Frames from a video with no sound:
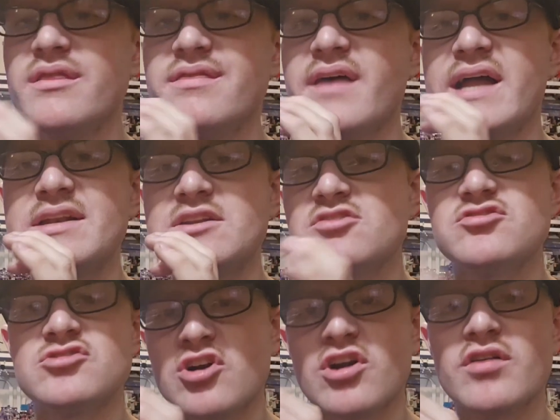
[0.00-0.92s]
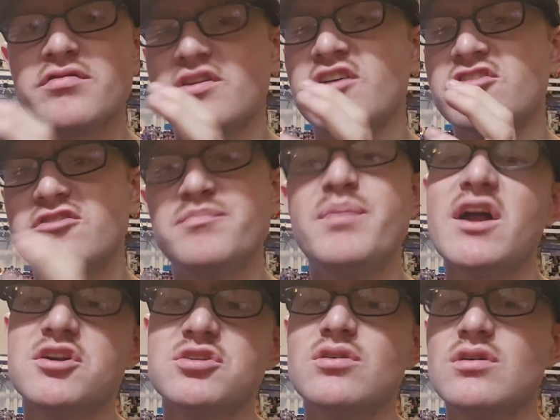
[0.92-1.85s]
that deserves a
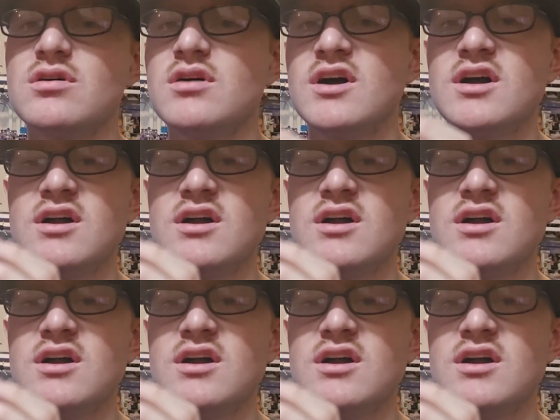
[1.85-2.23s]
special